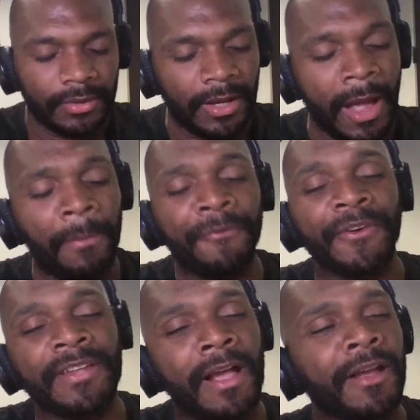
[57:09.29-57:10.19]
I'm a
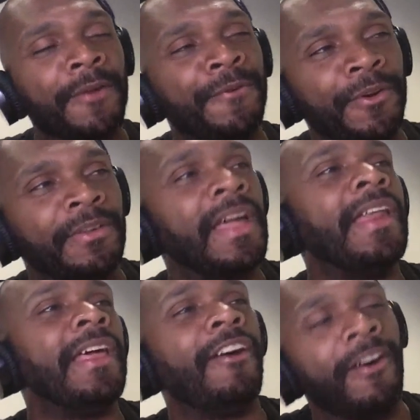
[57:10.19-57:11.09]
photographer, not
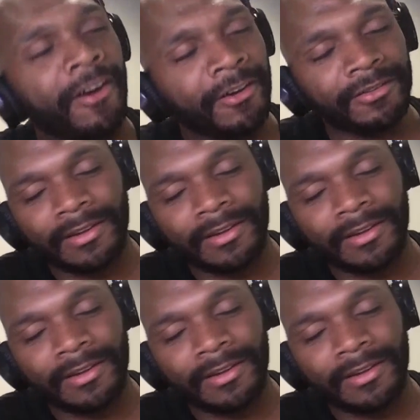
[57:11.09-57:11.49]
at heart.